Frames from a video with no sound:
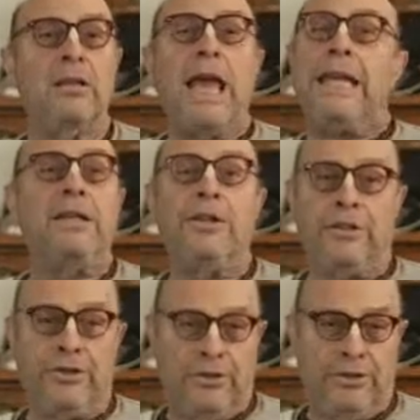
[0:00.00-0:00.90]

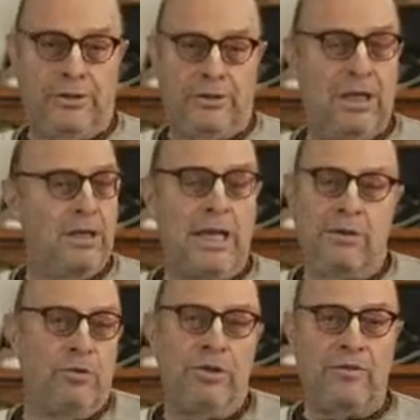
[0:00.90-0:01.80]
endless, and
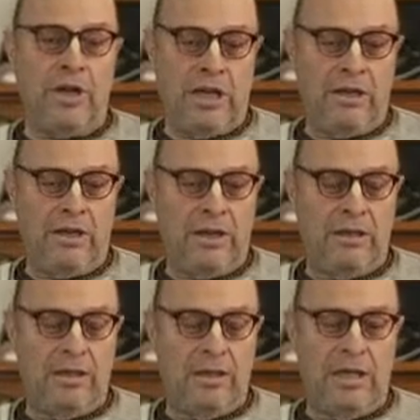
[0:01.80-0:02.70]
it will never end.
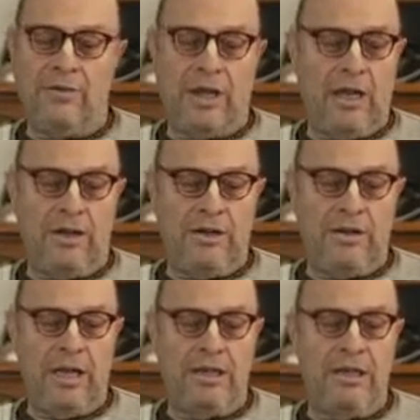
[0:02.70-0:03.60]
Never end.
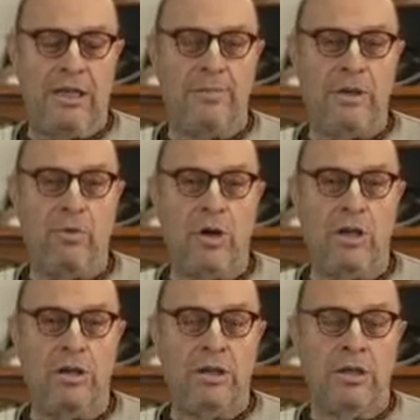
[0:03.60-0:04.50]
And
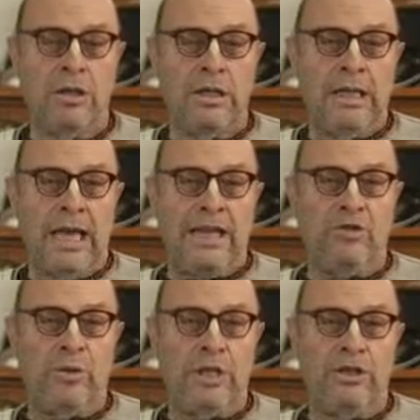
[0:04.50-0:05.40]
meanwhile,
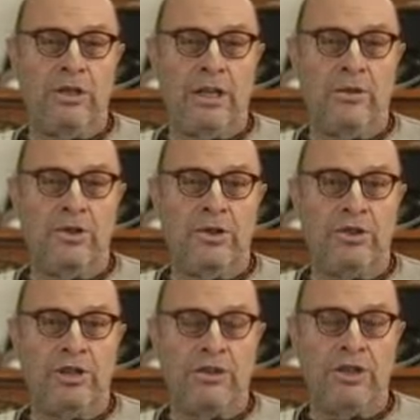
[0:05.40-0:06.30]
as we indulge in
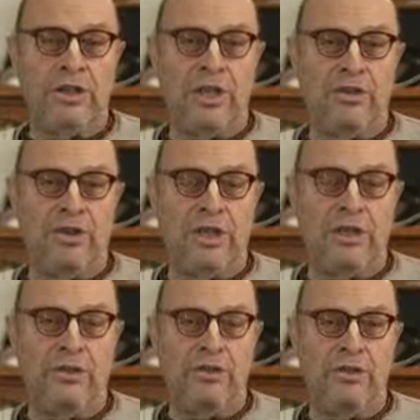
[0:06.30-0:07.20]
discussing these
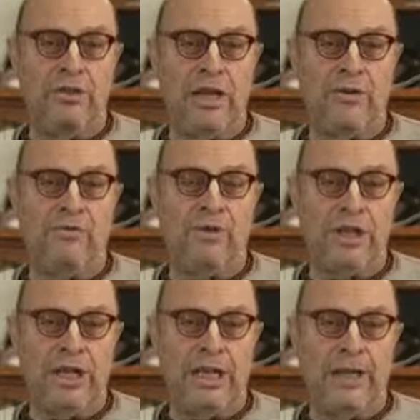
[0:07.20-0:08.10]
things every
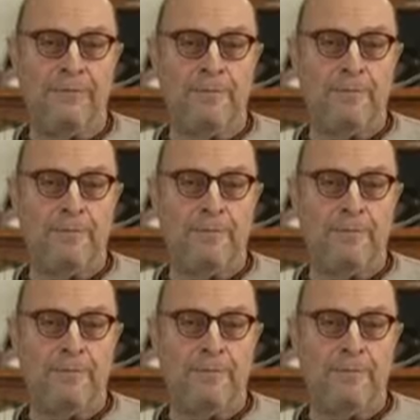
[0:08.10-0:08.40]
day,